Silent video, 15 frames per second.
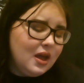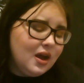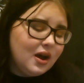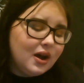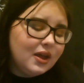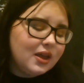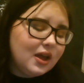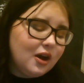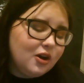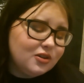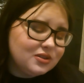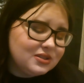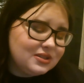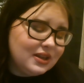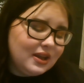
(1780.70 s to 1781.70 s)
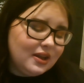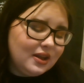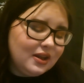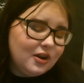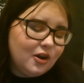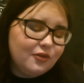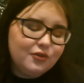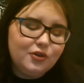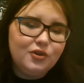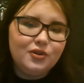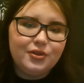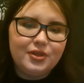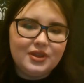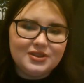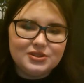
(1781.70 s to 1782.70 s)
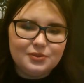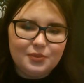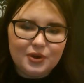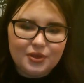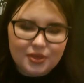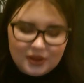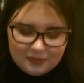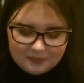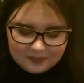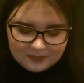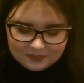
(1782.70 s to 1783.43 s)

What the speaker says: I can't say enough good things about them.